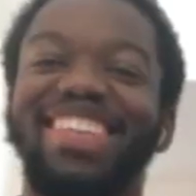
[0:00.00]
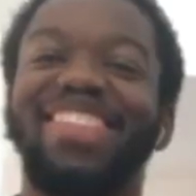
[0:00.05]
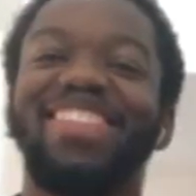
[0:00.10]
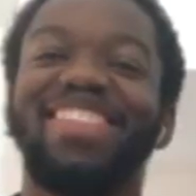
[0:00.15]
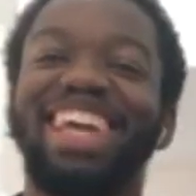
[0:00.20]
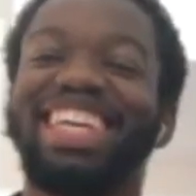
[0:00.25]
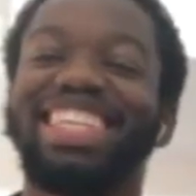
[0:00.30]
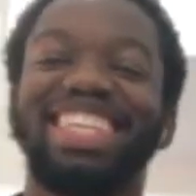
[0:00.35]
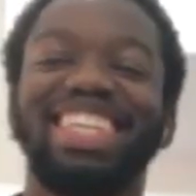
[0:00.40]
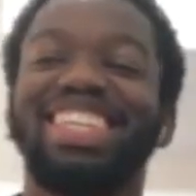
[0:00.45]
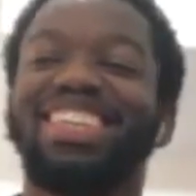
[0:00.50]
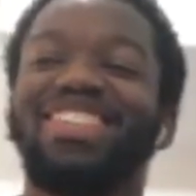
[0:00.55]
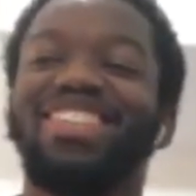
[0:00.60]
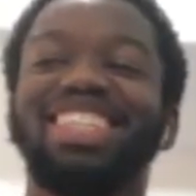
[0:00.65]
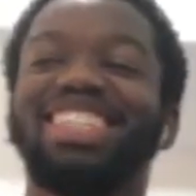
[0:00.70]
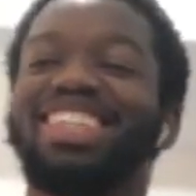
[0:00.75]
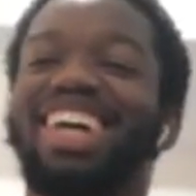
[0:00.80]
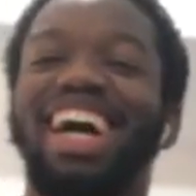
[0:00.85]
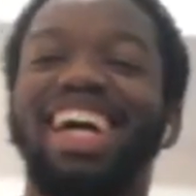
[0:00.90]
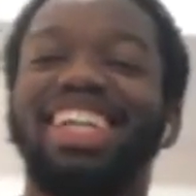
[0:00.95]
me as an
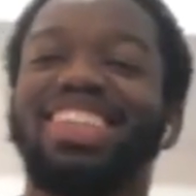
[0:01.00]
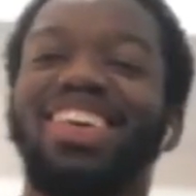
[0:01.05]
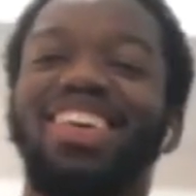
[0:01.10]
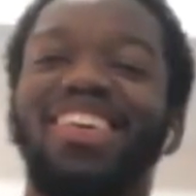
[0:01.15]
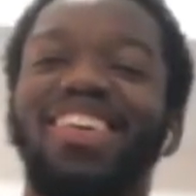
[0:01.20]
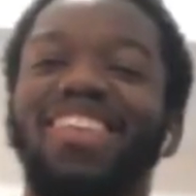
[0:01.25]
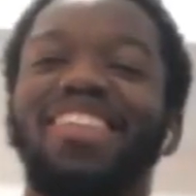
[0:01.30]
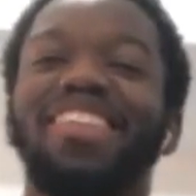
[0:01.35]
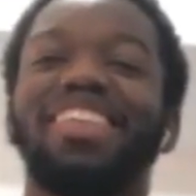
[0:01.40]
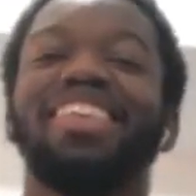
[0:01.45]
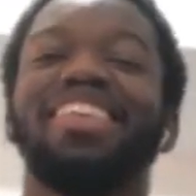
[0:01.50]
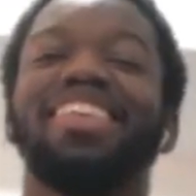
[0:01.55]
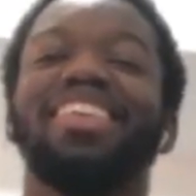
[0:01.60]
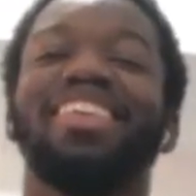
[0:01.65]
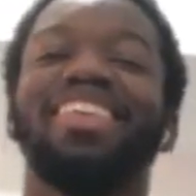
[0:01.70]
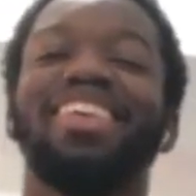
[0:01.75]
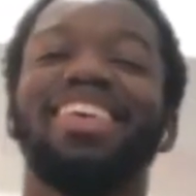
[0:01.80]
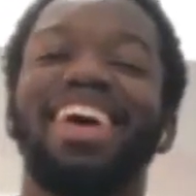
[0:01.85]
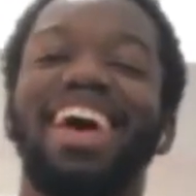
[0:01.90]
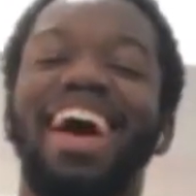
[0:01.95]
individual,
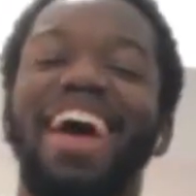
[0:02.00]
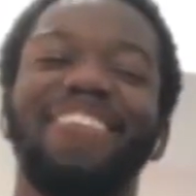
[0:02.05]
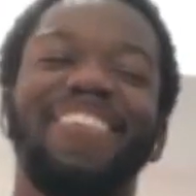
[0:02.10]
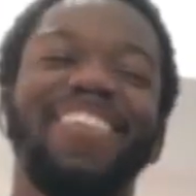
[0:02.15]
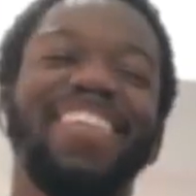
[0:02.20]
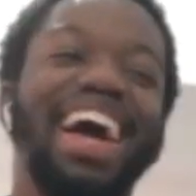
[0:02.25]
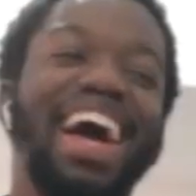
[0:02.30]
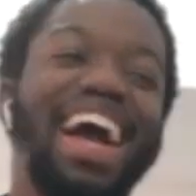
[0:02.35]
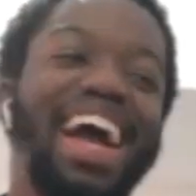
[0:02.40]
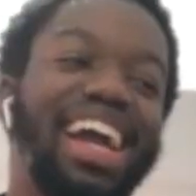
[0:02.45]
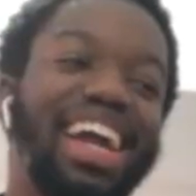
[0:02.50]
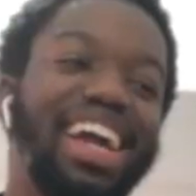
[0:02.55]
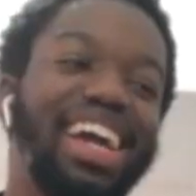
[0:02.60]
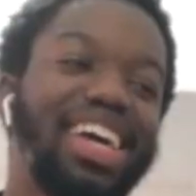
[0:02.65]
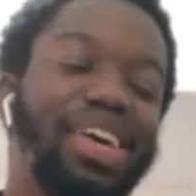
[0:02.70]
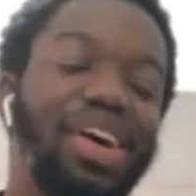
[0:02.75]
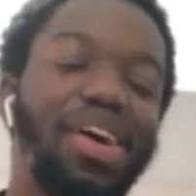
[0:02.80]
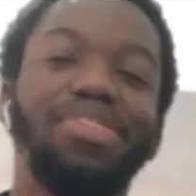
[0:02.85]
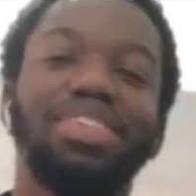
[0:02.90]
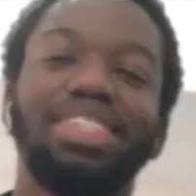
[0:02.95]
I feel like,
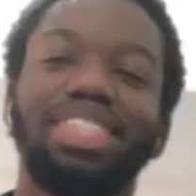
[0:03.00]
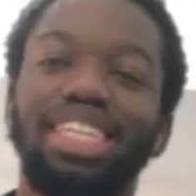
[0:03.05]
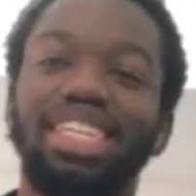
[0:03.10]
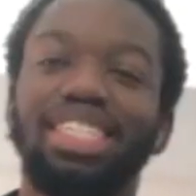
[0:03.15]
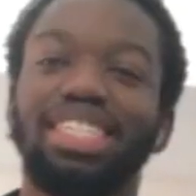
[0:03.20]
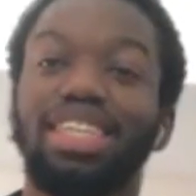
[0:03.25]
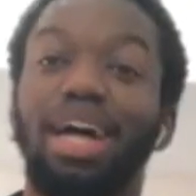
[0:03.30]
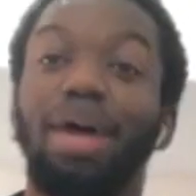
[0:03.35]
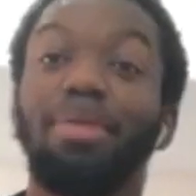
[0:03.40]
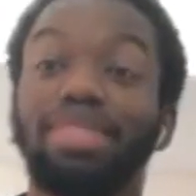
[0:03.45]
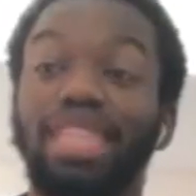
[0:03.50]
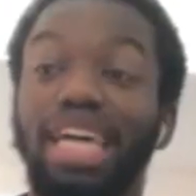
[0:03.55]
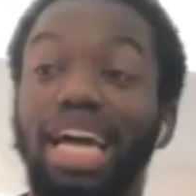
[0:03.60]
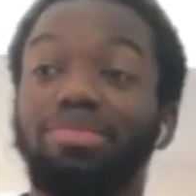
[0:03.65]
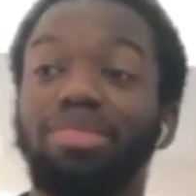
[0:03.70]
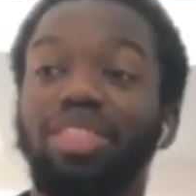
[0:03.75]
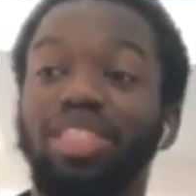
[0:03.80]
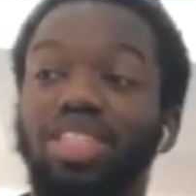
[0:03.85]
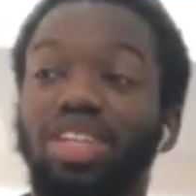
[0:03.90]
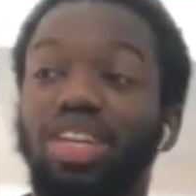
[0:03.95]
obviously,
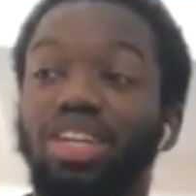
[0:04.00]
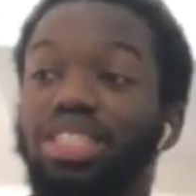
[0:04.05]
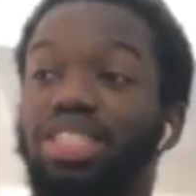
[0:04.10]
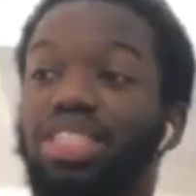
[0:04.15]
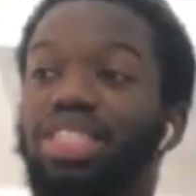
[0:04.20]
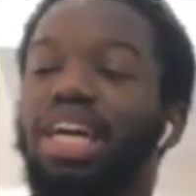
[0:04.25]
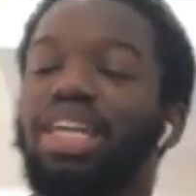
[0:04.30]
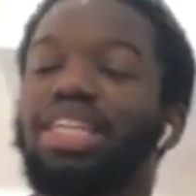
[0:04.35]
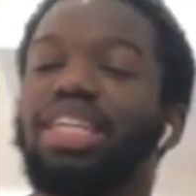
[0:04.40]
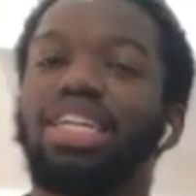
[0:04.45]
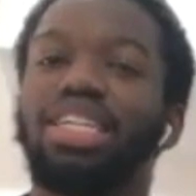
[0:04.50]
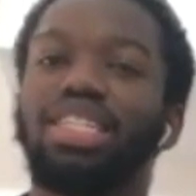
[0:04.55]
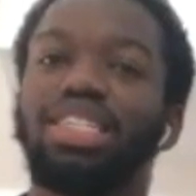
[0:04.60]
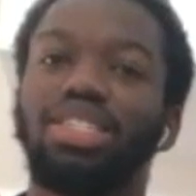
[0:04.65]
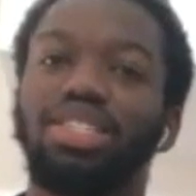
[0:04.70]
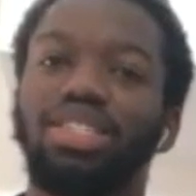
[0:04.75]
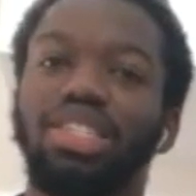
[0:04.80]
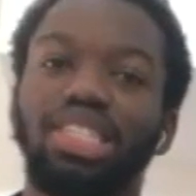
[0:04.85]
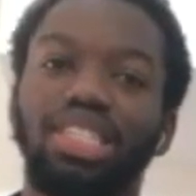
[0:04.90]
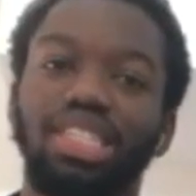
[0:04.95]
sometimes it's good, certain
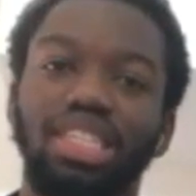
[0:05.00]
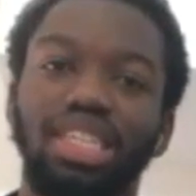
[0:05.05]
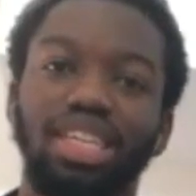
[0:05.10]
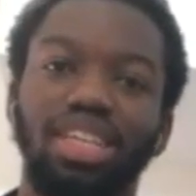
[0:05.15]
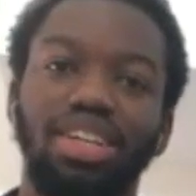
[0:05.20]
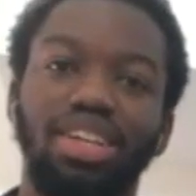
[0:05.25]
issues,